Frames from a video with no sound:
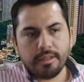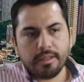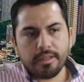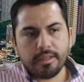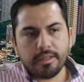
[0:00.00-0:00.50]

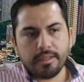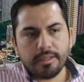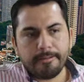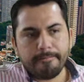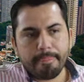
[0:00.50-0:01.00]

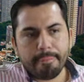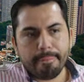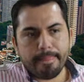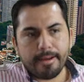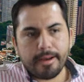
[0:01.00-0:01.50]
a
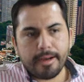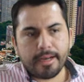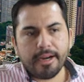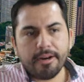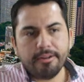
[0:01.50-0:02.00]

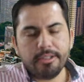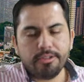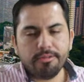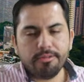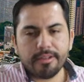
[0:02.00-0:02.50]
car
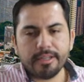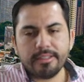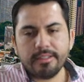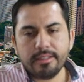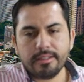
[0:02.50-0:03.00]

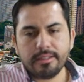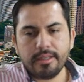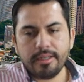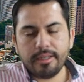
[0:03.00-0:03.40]
insurance